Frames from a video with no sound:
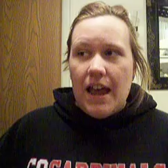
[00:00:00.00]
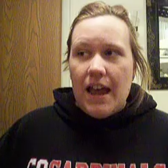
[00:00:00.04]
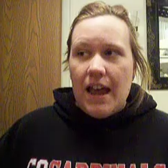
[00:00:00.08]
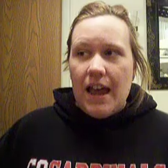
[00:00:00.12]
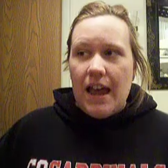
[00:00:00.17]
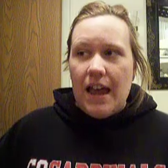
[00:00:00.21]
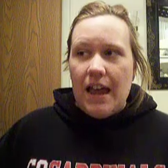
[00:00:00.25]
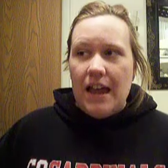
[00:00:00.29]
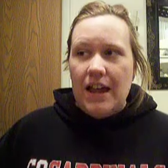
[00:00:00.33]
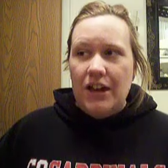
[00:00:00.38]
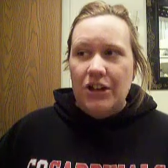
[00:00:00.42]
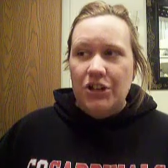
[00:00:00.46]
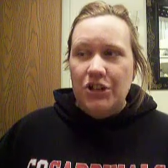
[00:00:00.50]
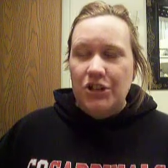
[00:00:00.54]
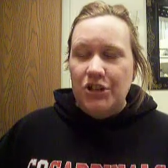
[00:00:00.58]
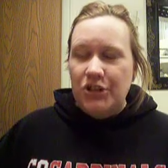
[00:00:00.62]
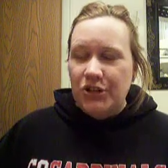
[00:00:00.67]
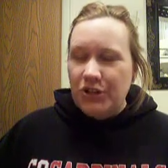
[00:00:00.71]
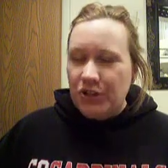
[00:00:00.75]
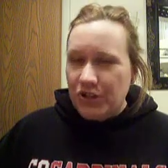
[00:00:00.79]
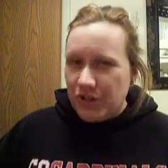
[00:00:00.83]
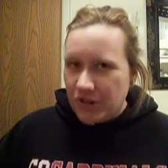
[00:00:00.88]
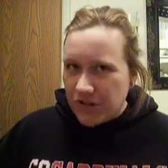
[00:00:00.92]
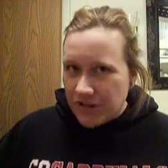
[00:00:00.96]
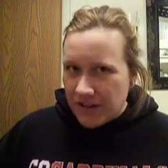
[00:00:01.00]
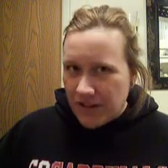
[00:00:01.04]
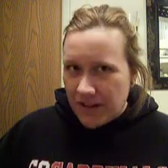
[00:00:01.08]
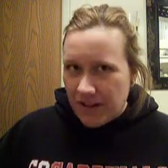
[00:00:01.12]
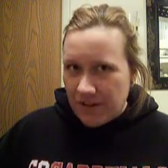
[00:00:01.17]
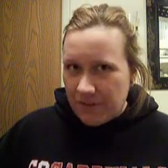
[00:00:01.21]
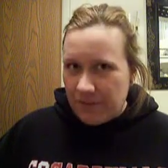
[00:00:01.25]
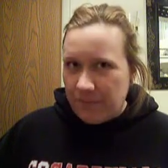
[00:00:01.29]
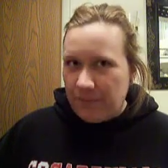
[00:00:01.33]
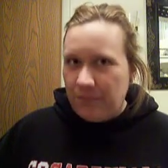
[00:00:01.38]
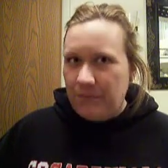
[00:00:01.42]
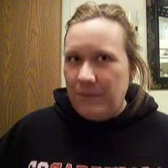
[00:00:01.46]
And sure
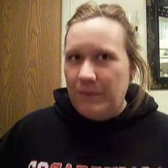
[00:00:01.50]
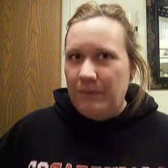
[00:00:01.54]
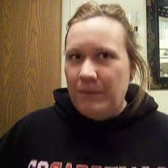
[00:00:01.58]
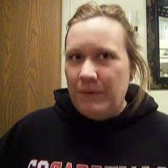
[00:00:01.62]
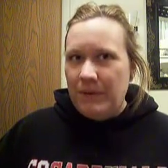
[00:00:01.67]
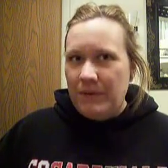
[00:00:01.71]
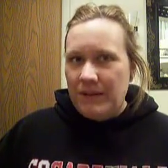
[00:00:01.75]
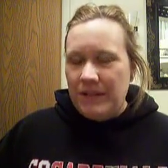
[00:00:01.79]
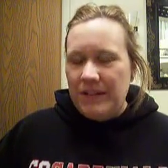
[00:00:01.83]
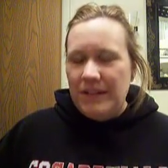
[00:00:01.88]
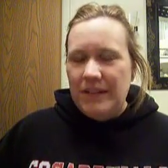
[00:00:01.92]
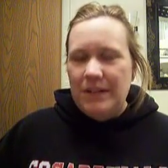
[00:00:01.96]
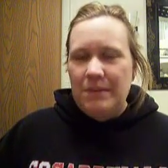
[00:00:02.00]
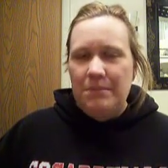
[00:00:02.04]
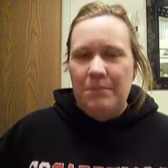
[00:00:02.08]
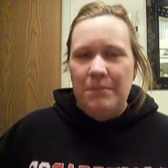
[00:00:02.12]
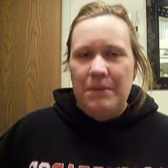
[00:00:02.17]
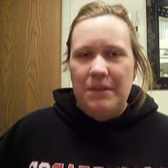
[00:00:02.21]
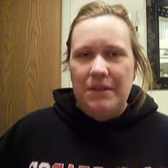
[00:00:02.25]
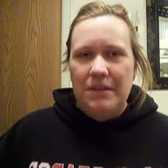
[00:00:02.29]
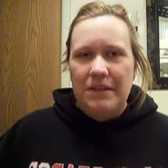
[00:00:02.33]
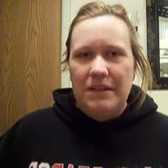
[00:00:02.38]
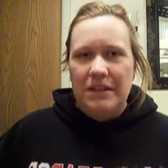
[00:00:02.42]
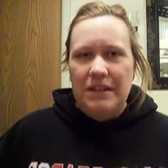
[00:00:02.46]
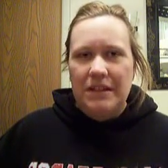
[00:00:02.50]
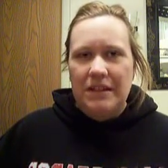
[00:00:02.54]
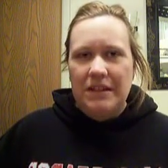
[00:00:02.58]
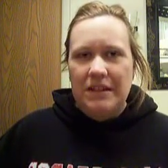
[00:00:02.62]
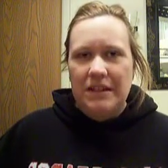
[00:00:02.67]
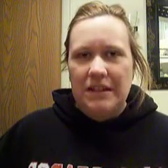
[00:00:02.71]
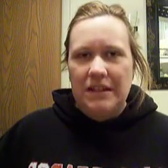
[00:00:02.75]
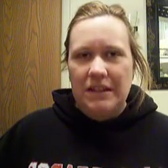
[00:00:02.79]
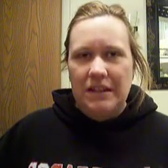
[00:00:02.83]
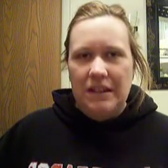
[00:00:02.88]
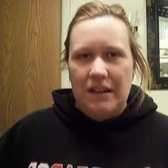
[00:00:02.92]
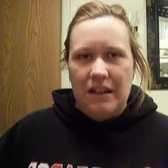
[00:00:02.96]
enough, when we did the
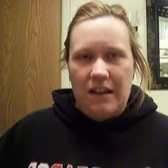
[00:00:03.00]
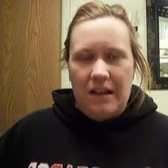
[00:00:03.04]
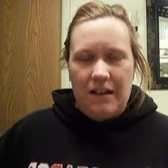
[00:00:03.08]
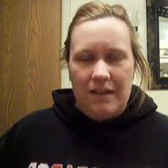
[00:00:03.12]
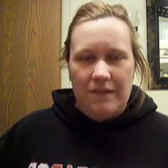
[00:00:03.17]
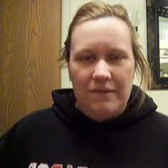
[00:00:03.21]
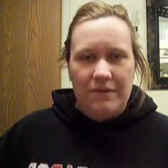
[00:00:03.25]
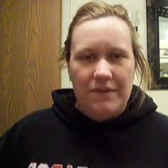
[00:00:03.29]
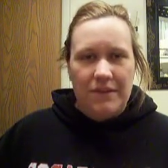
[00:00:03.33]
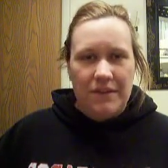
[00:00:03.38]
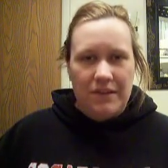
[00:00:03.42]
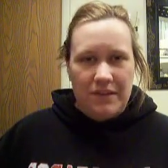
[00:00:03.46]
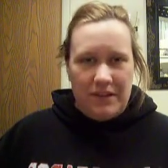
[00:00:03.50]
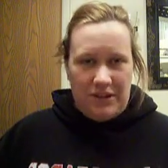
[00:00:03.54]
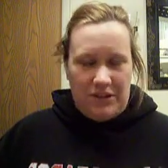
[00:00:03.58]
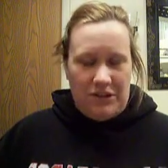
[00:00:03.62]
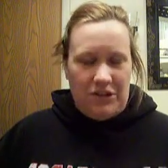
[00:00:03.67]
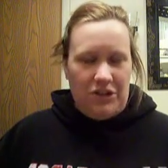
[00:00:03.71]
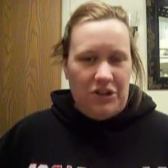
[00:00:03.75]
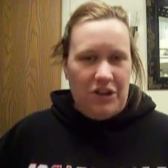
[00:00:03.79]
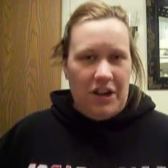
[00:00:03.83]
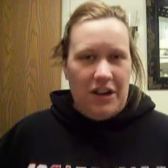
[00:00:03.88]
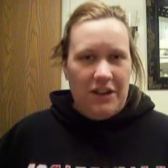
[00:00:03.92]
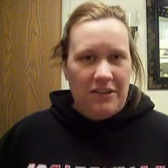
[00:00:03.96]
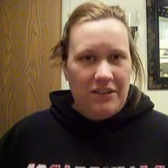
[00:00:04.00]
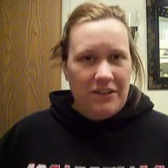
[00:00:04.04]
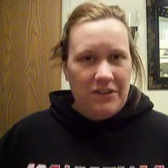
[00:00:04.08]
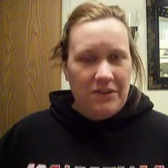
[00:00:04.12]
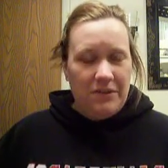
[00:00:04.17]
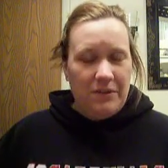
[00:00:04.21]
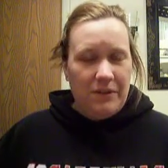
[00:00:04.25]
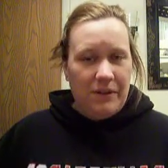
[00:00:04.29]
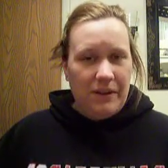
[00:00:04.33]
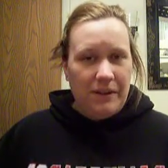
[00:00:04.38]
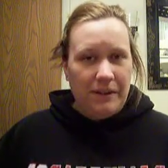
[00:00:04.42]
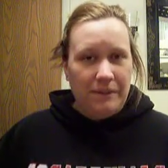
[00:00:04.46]
building of the Le
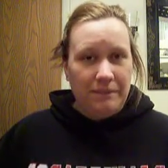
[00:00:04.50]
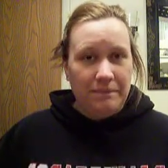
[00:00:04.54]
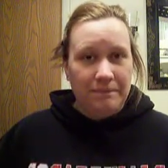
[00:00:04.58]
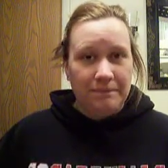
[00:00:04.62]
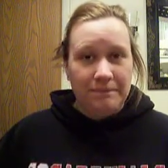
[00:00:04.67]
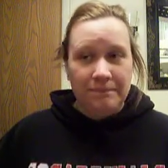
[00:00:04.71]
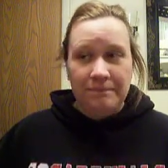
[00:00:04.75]
Chat-Lenoir,